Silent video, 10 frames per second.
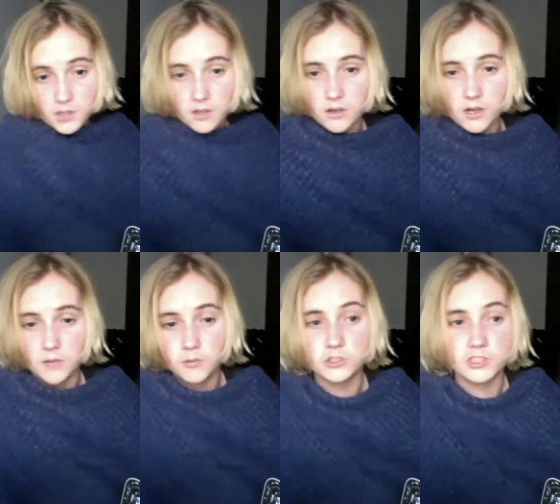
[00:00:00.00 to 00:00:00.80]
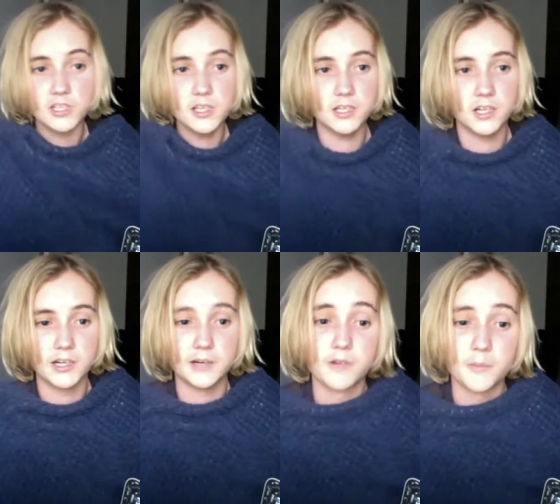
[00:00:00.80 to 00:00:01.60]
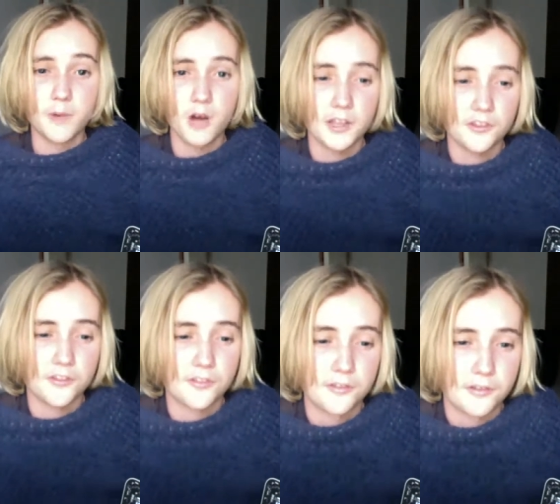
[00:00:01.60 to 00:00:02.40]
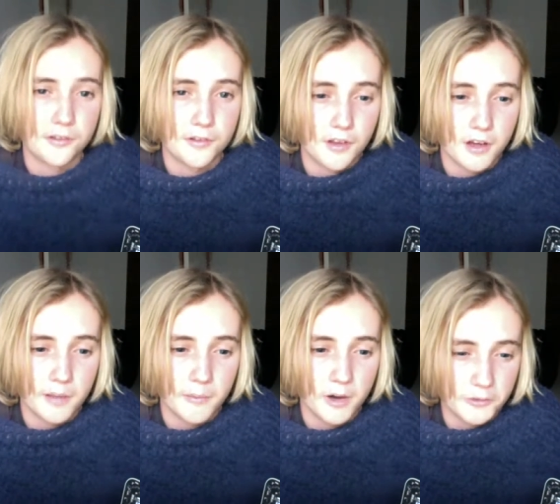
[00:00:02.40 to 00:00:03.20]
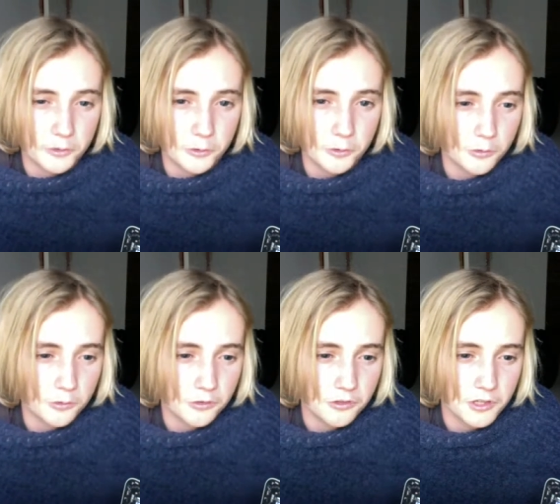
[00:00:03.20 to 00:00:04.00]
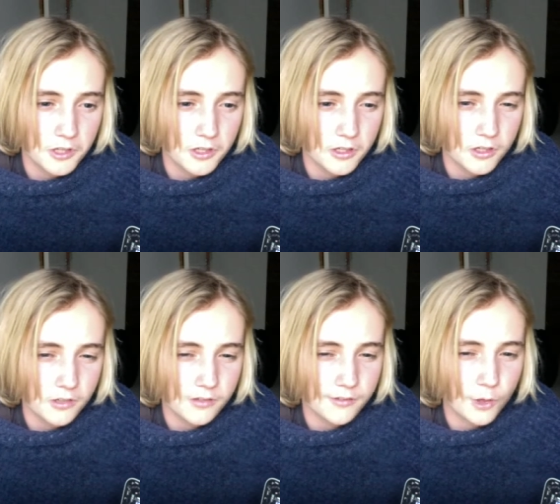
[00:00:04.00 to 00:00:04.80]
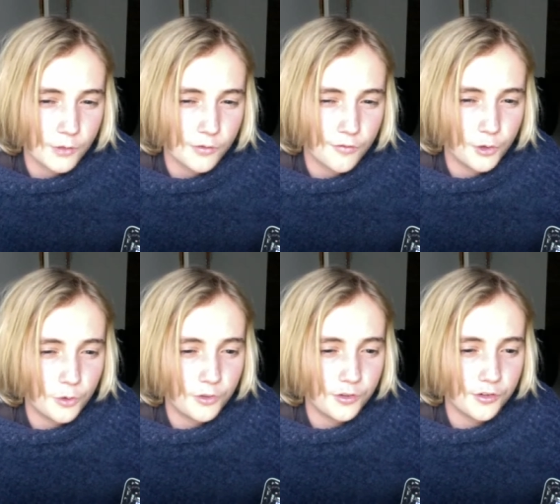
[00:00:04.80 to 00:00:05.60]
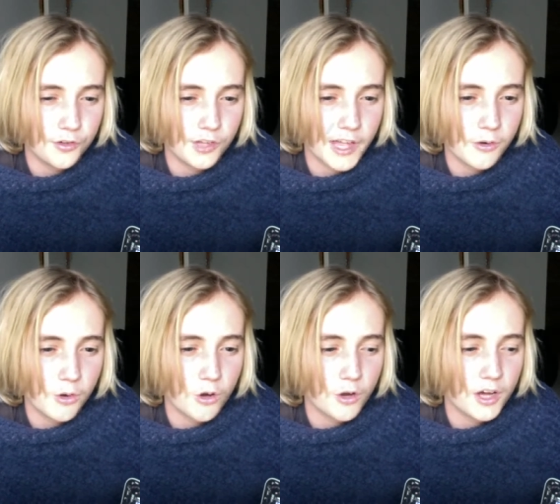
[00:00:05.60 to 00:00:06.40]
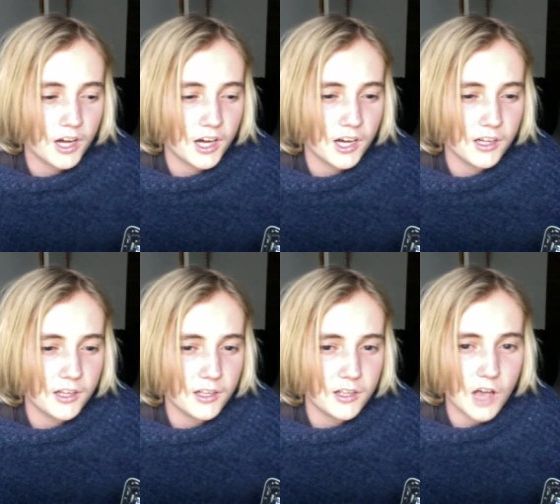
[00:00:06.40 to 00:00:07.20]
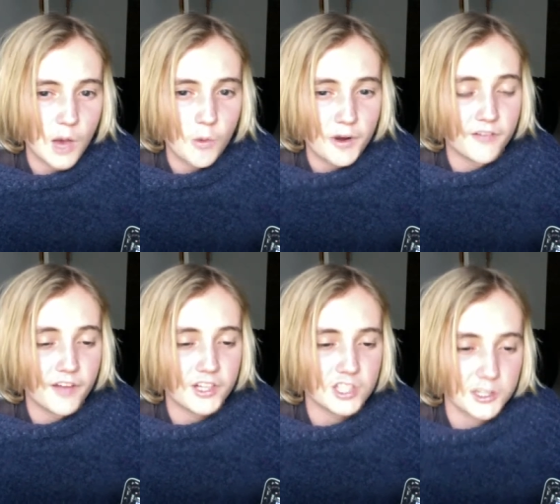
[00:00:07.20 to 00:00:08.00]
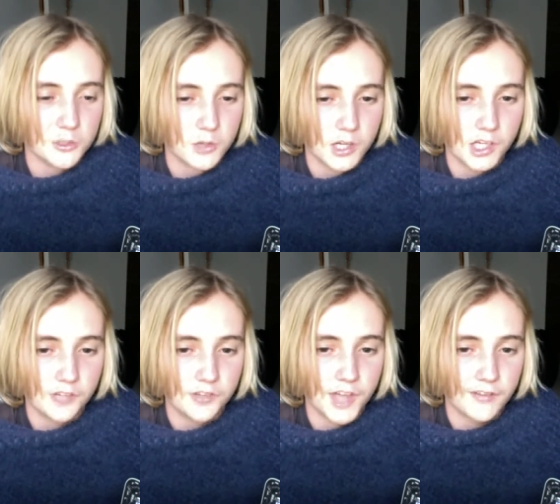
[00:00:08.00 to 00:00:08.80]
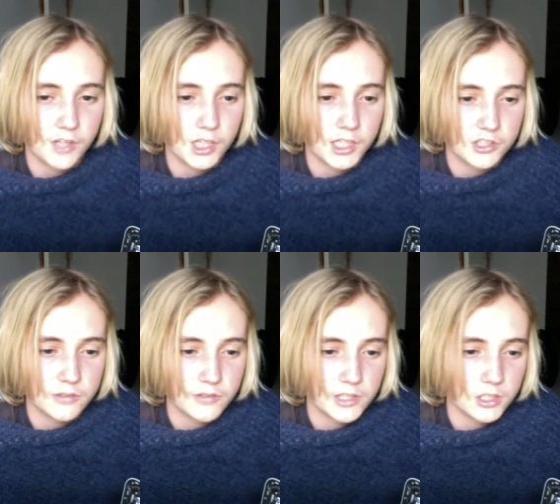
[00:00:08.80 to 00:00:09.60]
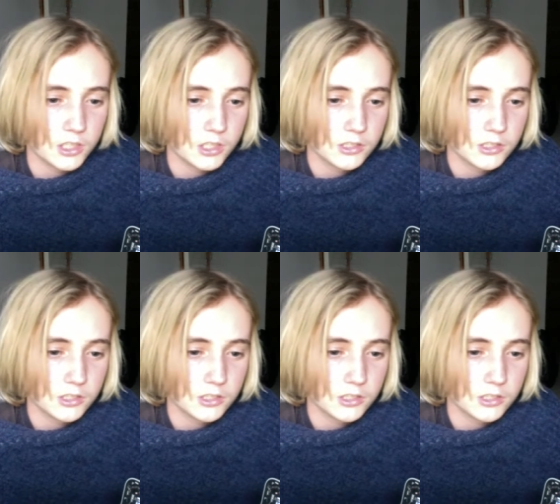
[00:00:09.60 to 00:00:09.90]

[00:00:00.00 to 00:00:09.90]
We'll see. I might do those reviews later on. I want to eventually do a David Lynch video.